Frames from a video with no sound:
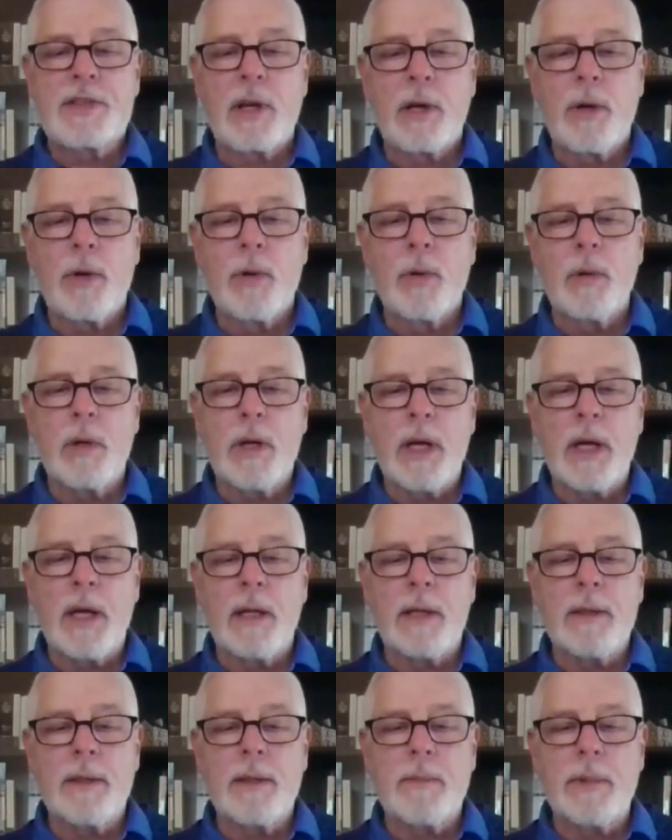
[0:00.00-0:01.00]
So
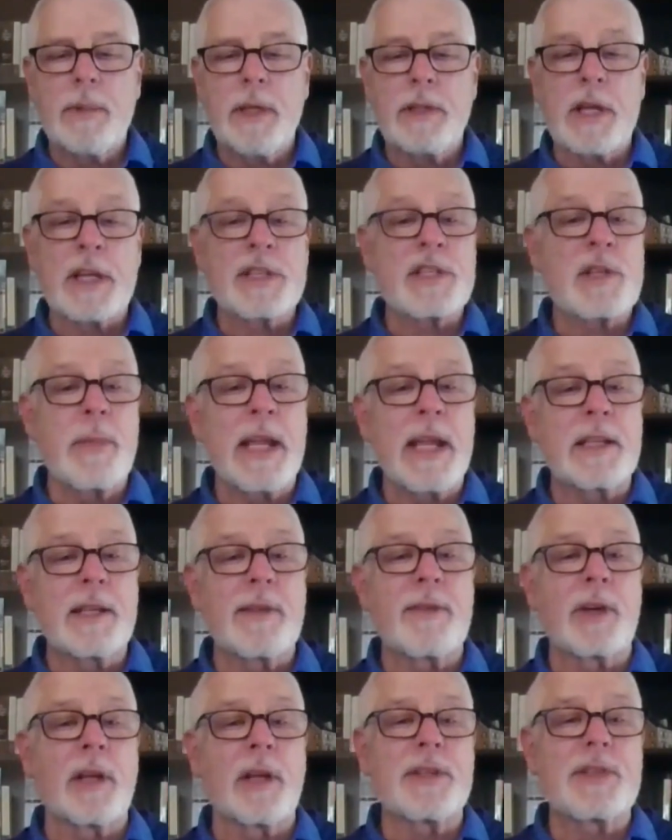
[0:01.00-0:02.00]
it doesn't make
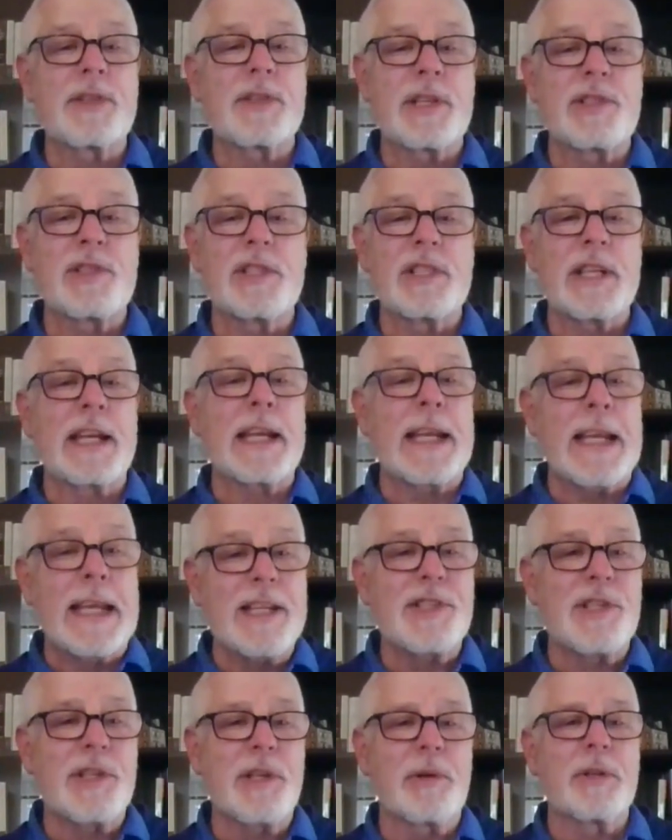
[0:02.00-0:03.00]
difficult decisions any
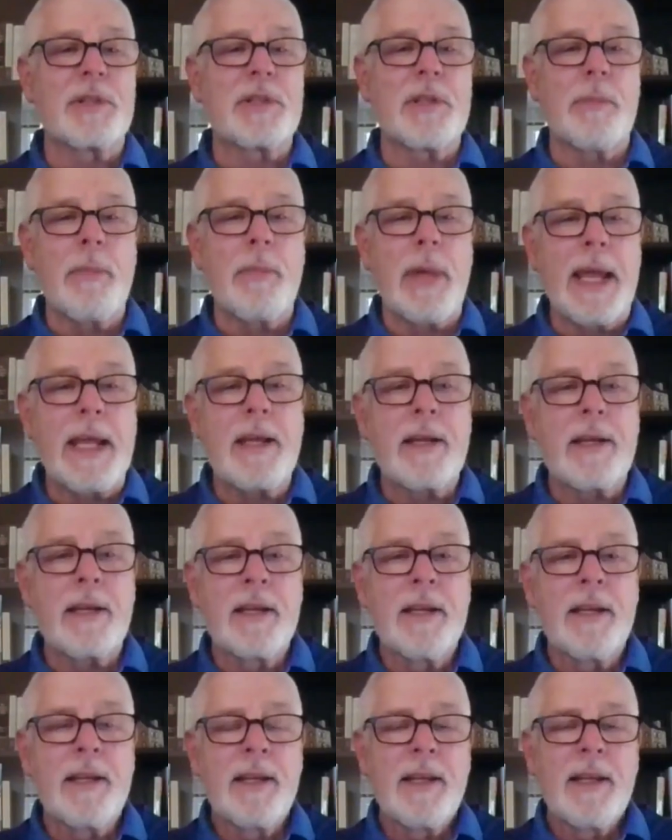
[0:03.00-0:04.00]
easier to
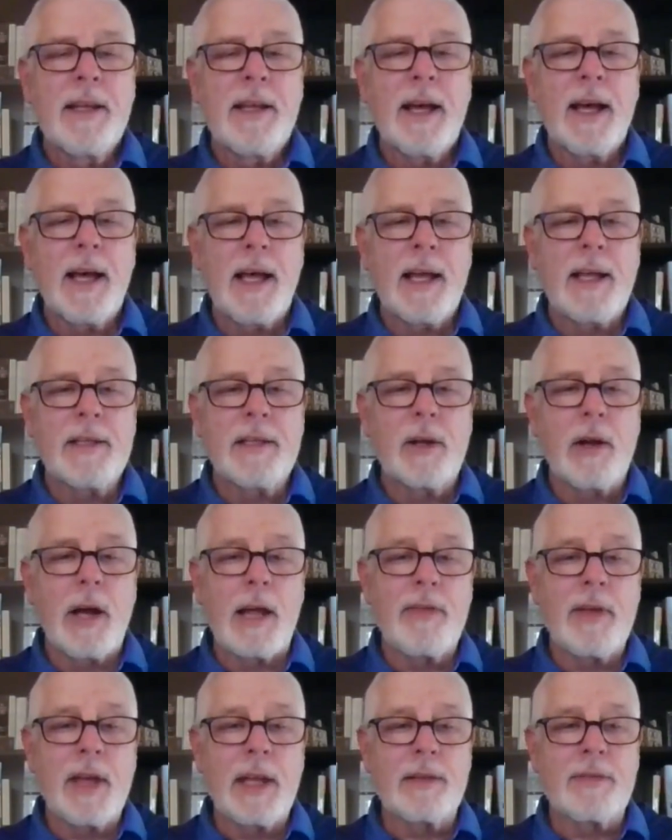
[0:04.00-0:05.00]
make.
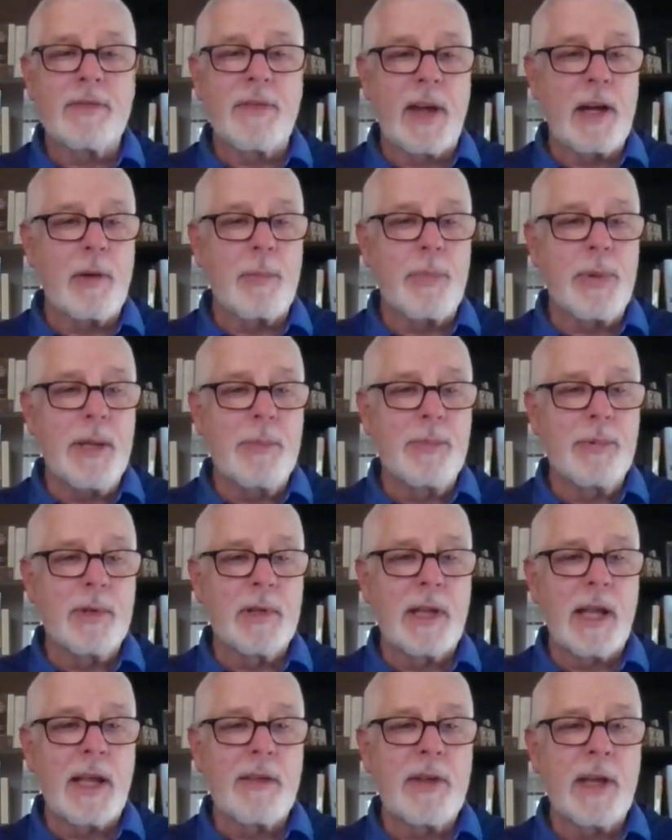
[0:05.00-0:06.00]
I've had to fire
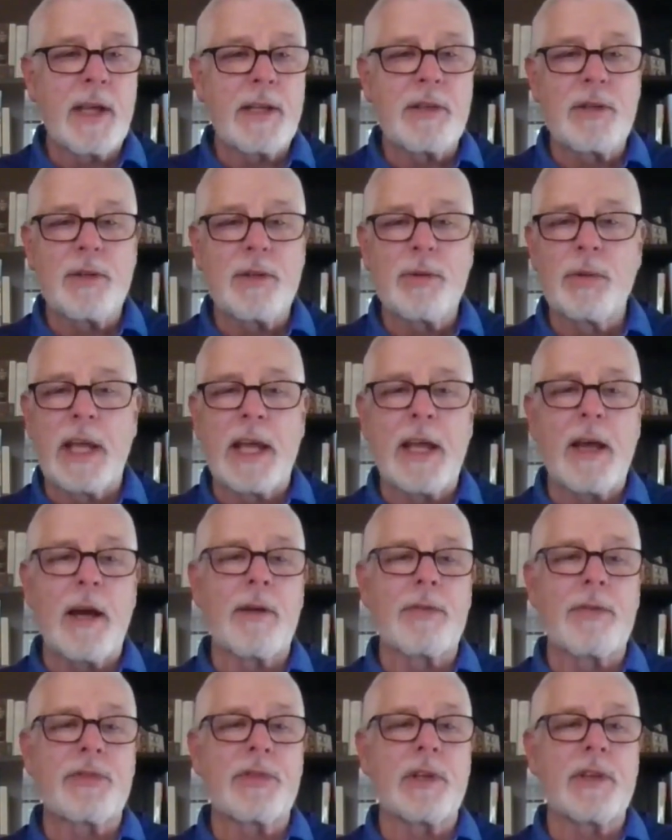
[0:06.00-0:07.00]
people. I've had to do
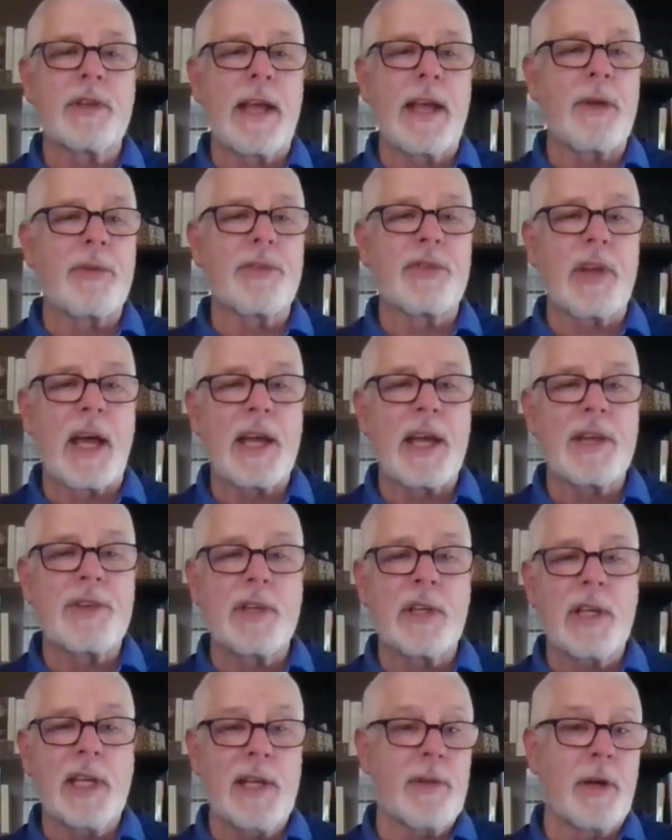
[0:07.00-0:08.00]
layoffs and
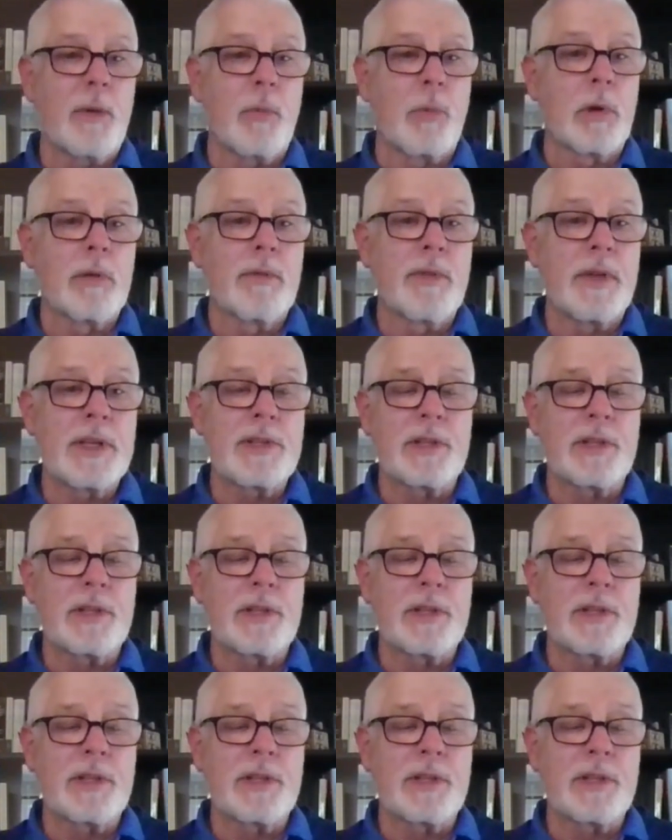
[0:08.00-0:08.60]
downsizing. Even at World